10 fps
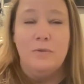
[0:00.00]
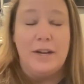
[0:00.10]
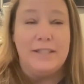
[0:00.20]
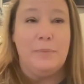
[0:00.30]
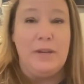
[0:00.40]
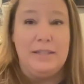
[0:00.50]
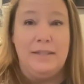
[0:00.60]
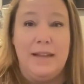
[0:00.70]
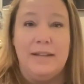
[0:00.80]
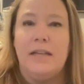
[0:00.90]
recipes
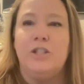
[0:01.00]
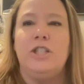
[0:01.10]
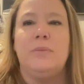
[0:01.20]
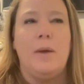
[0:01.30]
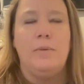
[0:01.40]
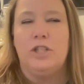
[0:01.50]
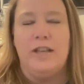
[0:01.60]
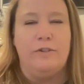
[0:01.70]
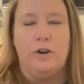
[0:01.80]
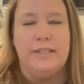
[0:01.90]
and things. And she's published
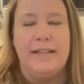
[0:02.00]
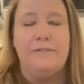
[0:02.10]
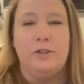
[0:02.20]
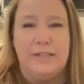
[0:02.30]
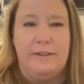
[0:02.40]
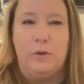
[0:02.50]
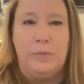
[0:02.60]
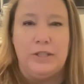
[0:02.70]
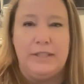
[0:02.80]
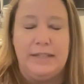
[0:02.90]
several
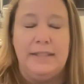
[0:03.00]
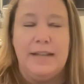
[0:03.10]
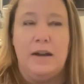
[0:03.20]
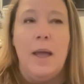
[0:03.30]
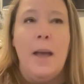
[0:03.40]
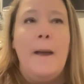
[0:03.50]
books since then.